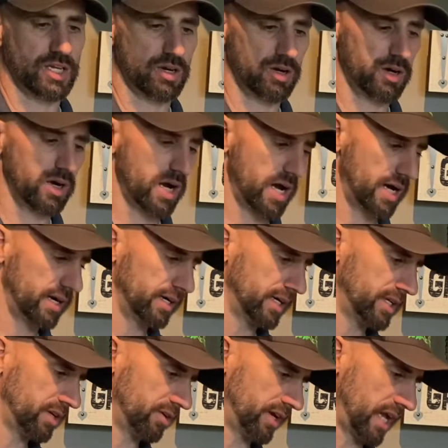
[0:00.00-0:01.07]

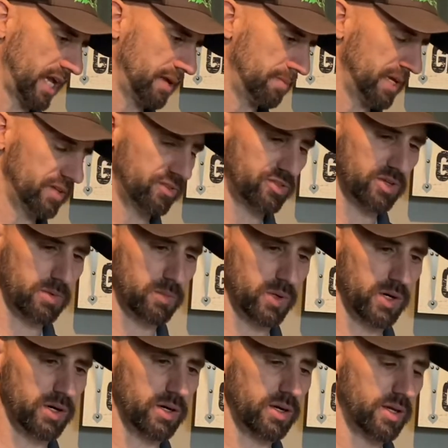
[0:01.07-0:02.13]
your game in
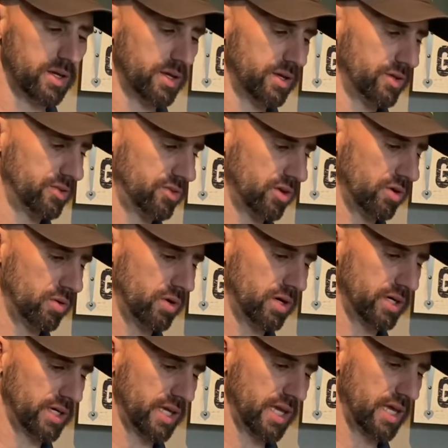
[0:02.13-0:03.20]
somewhere. So
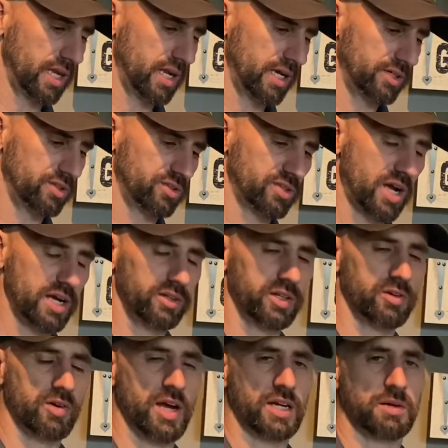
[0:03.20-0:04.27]
again, I just
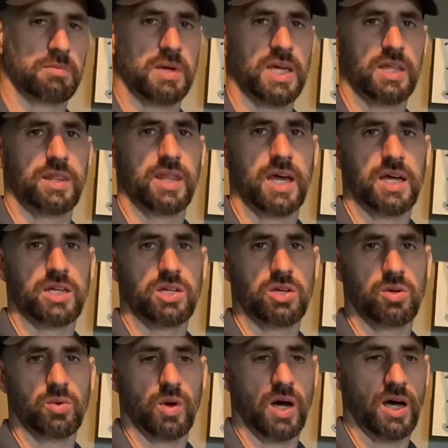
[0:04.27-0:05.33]
highly recommend that
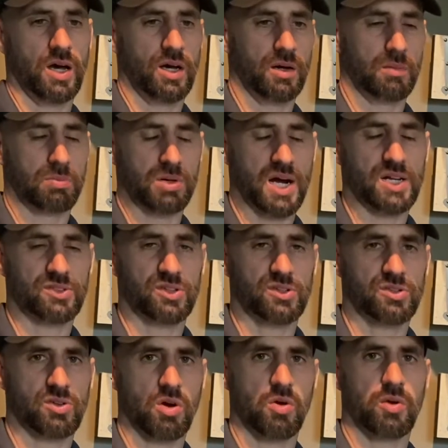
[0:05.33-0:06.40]
you
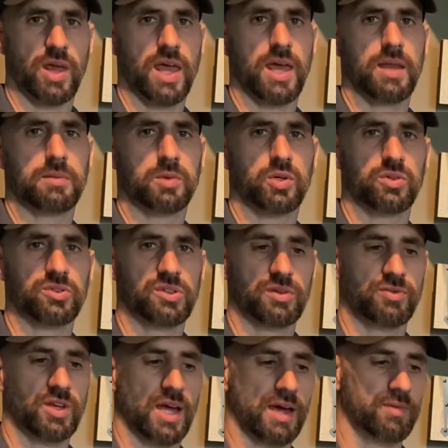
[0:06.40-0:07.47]
process your own animals
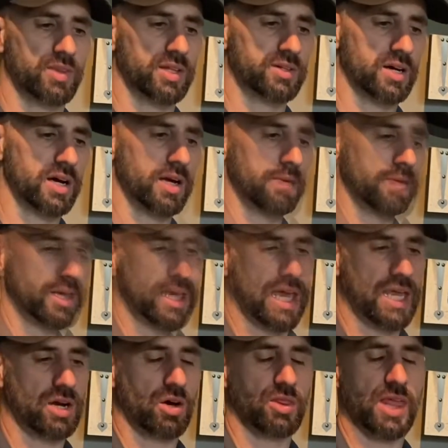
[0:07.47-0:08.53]
if you have the time.
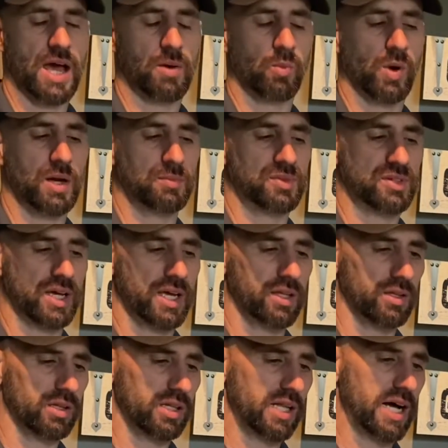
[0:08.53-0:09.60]
Again, on that
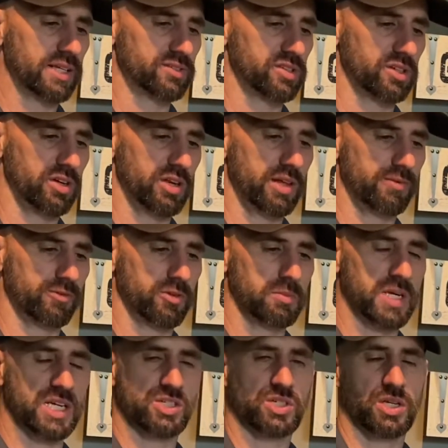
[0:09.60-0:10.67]
website, lots of good
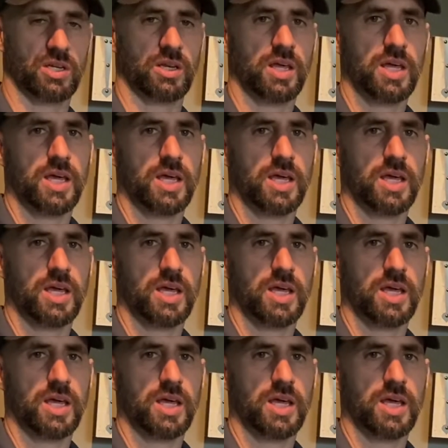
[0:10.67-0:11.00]
information.